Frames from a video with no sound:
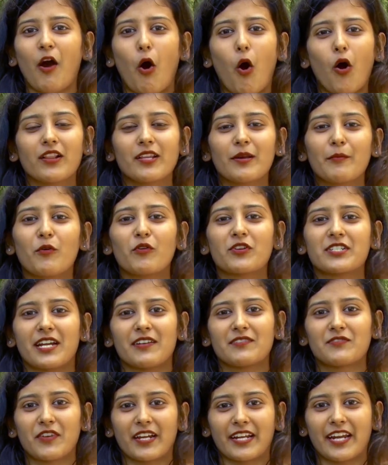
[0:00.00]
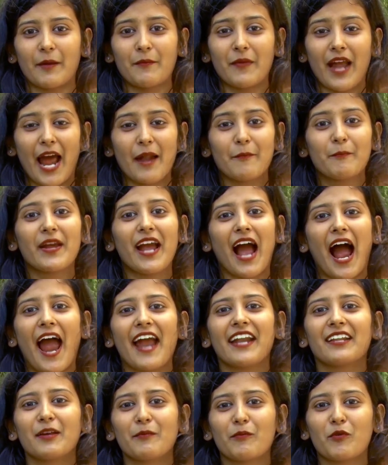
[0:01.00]
all the bookshelves were kept, and
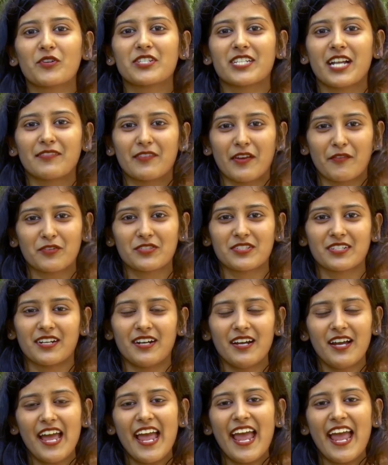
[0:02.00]
behind the bookshelf there was an